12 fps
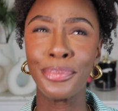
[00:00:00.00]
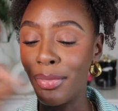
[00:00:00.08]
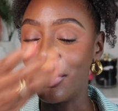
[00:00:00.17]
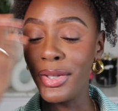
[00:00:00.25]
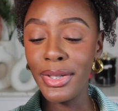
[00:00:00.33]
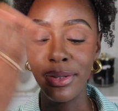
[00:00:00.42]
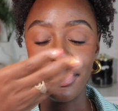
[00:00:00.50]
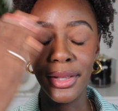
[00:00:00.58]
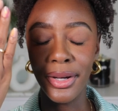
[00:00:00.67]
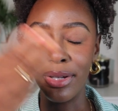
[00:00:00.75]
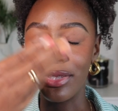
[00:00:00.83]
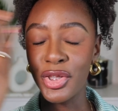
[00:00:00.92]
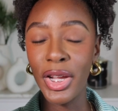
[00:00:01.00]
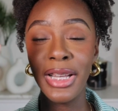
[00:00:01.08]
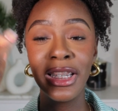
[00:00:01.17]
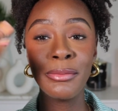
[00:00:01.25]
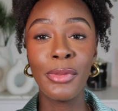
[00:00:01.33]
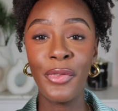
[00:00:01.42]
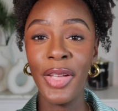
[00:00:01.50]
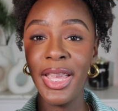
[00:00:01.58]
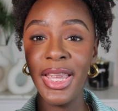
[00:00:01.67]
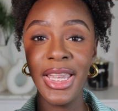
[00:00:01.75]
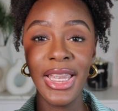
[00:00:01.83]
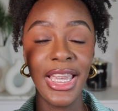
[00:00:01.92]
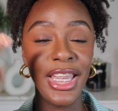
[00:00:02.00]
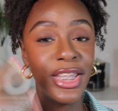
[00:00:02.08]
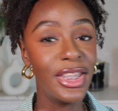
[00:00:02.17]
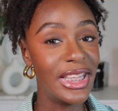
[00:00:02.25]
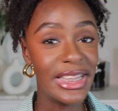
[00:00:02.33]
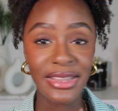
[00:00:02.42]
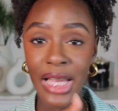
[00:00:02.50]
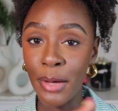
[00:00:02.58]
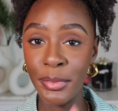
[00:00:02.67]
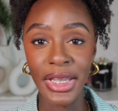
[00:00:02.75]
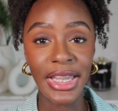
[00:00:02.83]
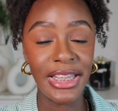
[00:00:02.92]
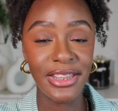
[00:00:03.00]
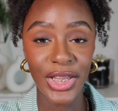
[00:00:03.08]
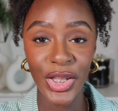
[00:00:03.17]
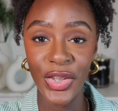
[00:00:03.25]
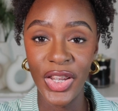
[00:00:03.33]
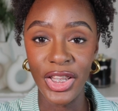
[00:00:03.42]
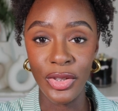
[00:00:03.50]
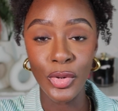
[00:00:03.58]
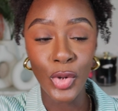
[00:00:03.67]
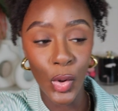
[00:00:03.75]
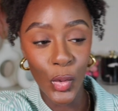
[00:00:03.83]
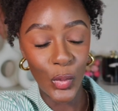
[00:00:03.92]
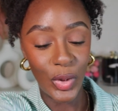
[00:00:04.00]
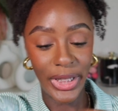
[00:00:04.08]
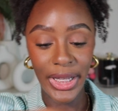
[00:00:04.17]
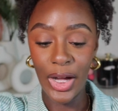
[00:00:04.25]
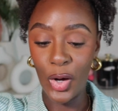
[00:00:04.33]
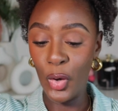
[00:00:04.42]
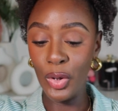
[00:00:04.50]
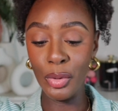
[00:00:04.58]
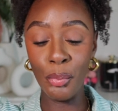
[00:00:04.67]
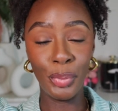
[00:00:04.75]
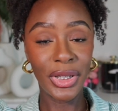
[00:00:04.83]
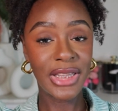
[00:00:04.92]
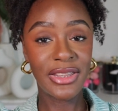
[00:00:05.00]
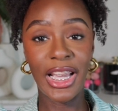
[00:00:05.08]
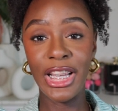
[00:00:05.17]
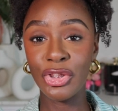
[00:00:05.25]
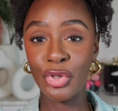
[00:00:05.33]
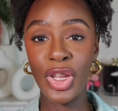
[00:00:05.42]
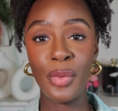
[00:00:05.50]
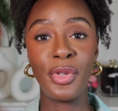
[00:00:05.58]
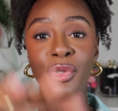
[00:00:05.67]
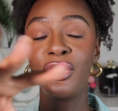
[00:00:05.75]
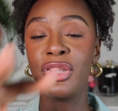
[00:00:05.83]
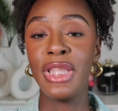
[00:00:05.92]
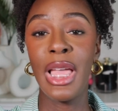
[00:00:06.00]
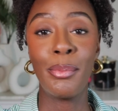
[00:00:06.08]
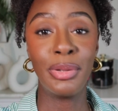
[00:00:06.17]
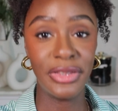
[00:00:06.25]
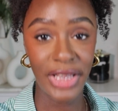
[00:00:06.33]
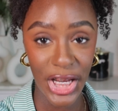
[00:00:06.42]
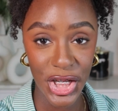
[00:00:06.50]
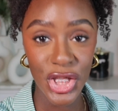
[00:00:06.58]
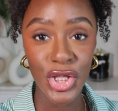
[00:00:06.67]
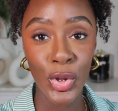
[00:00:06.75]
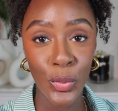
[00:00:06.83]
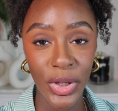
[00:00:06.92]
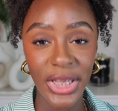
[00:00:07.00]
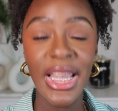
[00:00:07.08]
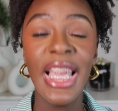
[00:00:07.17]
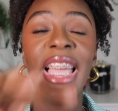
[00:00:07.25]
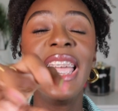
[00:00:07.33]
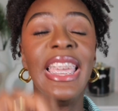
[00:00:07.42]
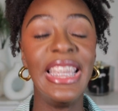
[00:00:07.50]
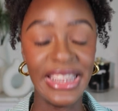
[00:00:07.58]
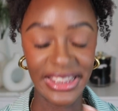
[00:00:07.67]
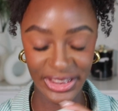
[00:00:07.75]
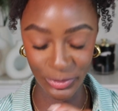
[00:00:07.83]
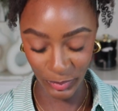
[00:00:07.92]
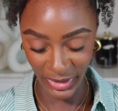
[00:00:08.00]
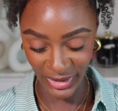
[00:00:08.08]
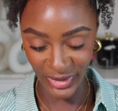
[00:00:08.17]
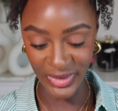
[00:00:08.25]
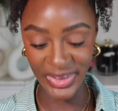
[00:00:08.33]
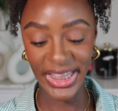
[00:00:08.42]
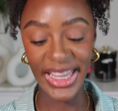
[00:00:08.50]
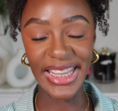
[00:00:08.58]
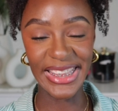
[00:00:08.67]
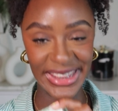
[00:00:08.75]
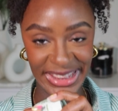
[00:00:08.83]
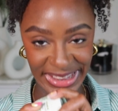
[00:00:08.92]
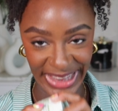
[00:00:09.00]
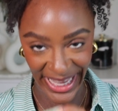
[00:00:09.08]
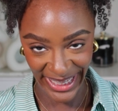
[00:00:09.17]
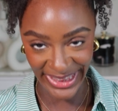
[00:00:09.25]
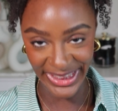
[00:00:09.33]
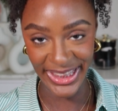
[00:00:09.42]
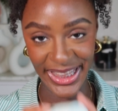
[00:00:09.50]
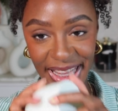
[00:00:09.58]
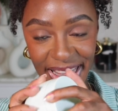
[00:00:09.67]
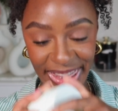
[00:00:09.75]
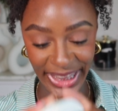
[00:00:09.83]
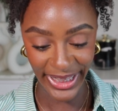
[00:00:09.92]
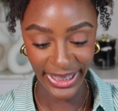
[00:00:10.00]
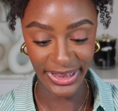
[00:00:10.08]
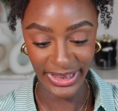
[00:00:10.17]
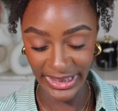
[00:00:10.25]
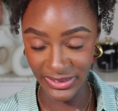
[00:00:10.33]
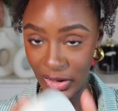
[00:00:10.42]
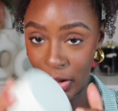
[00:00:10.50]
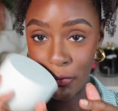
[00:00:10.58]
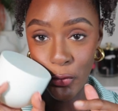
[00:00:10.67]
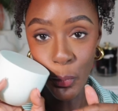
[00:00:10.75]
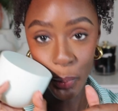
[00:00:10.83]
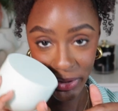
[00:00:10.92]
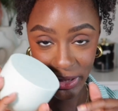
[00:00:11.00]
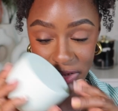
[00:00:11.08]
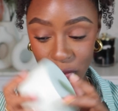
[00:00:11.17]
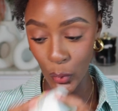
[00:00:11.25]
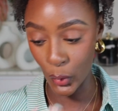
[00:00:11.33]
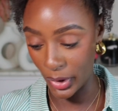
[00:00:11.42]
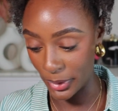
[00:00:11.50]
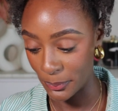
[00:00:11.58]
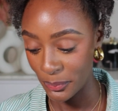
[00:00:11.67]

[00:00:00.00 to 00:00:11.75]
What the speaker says: the Chinese buffet and it's time to eat dessert, and you go and they got all them buckets of ice cream, and you see that pistachio one, it smells exactly like that. So if you put this on